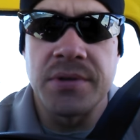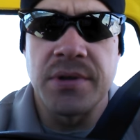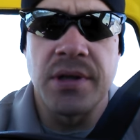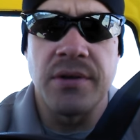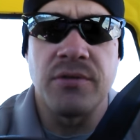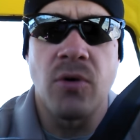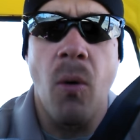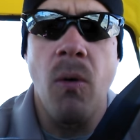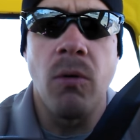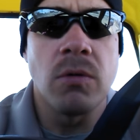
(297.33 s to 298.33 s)
these
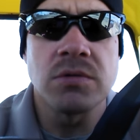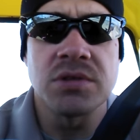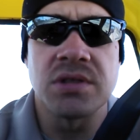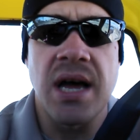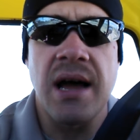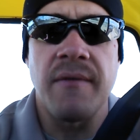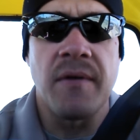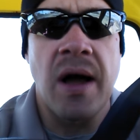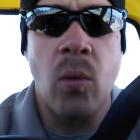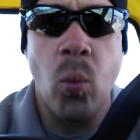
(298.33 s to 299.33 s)
goals that
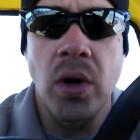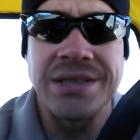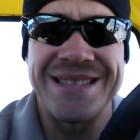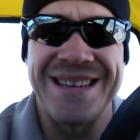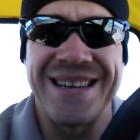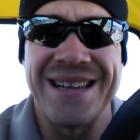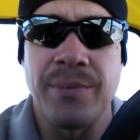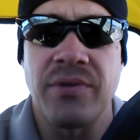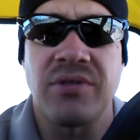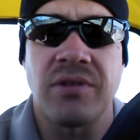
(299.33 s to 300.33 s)
at one
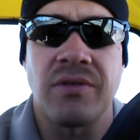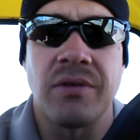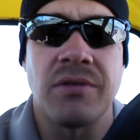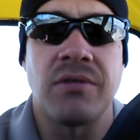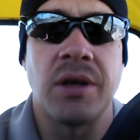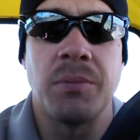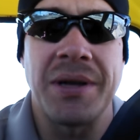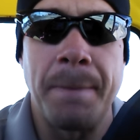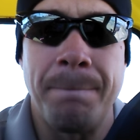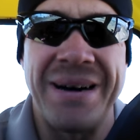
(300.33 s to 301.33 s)
time seemed
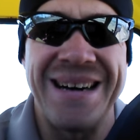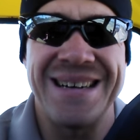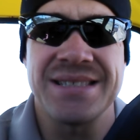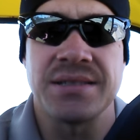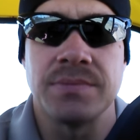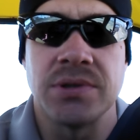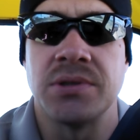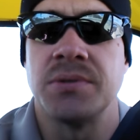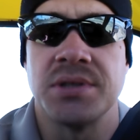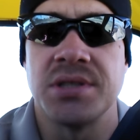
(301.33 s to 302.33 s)
impossible
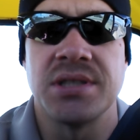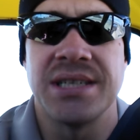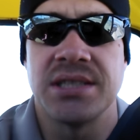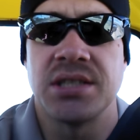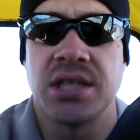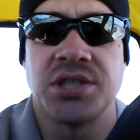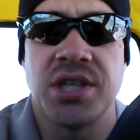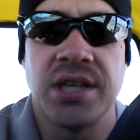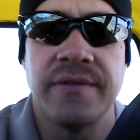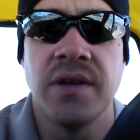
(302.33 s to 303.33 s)
to
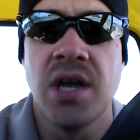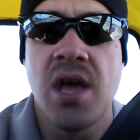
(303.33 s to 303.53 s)
achieve.